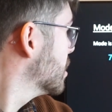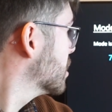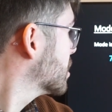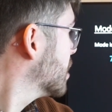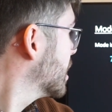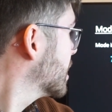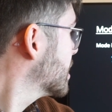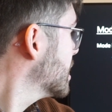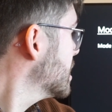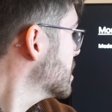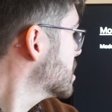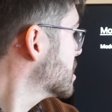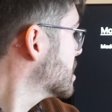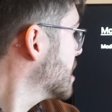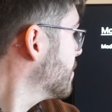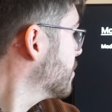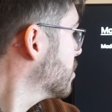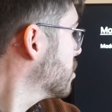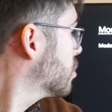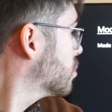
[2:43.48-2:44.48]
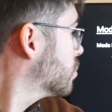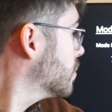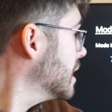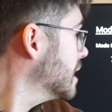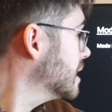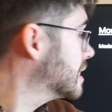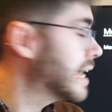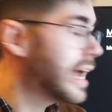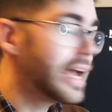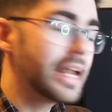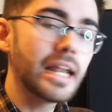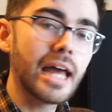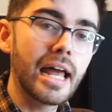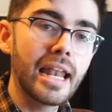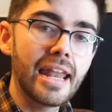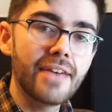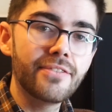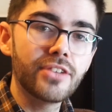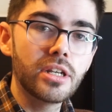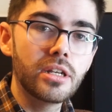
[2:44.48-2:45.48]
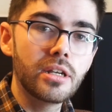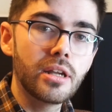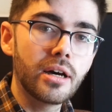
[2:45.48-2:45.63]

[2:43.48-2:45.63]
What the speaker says: look like this, 7, 3, 10, 11,